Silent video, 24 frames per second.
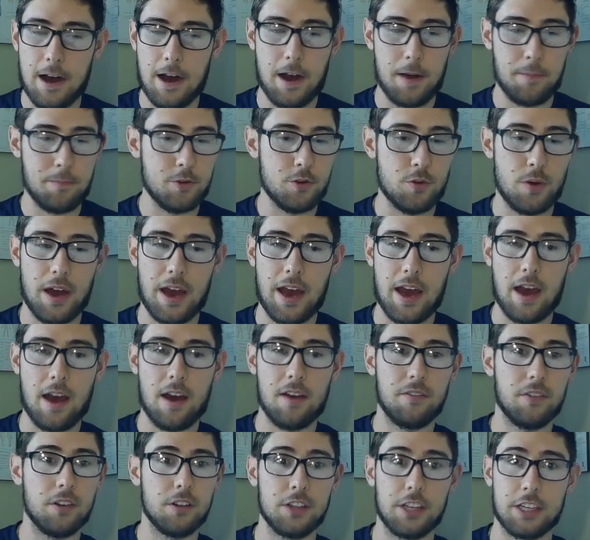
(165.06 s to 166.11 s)
You have
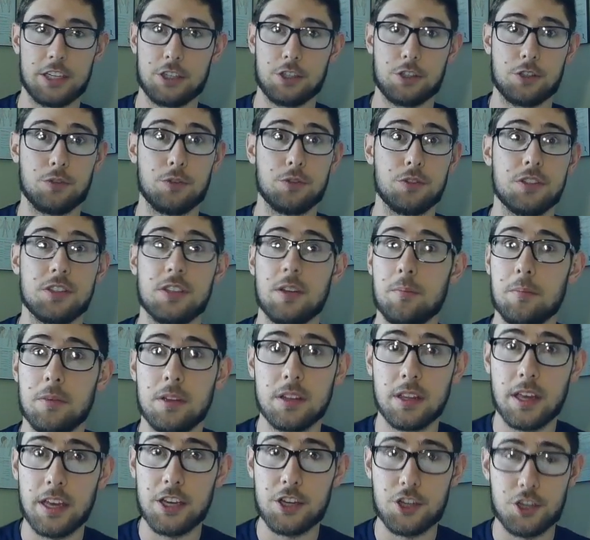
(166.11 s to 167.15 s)
electrical
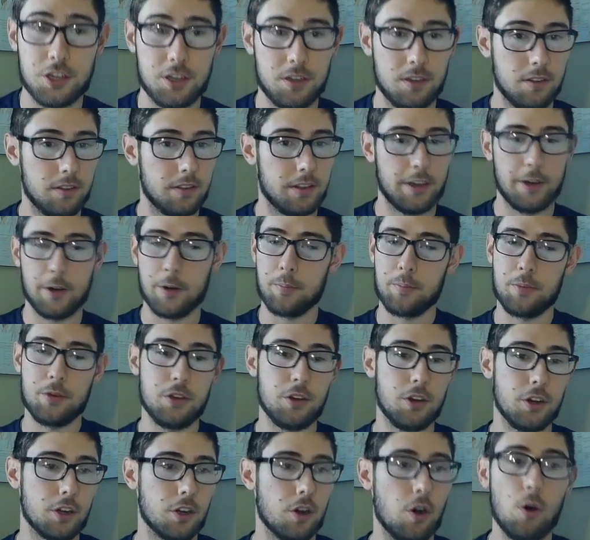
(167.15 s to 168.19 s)
stimulation,
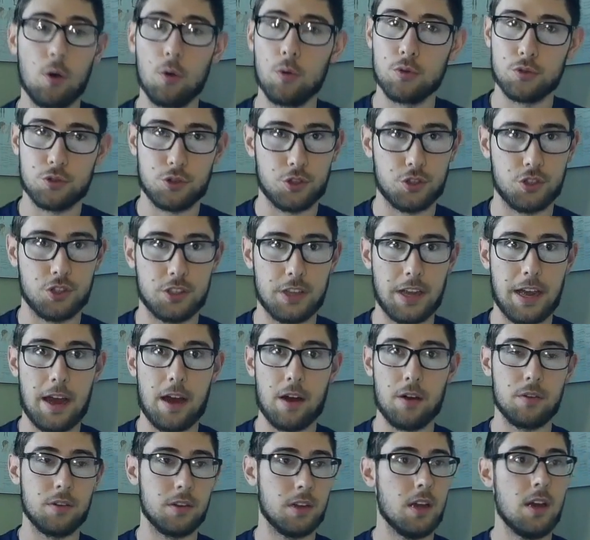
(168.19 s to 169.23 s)
therapeutic
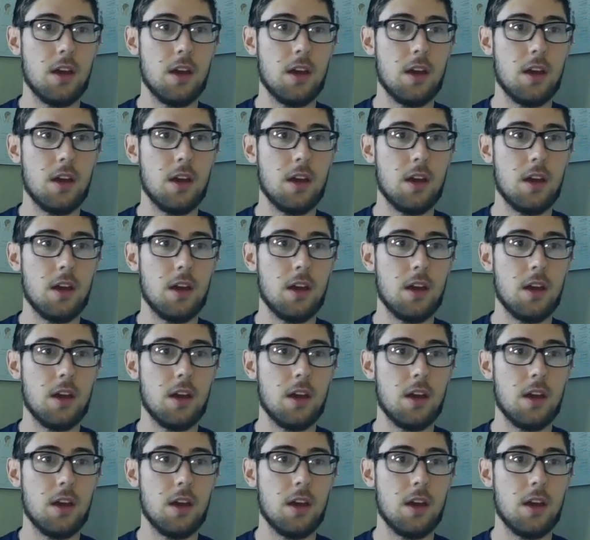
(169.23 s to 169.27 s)
ultrasound,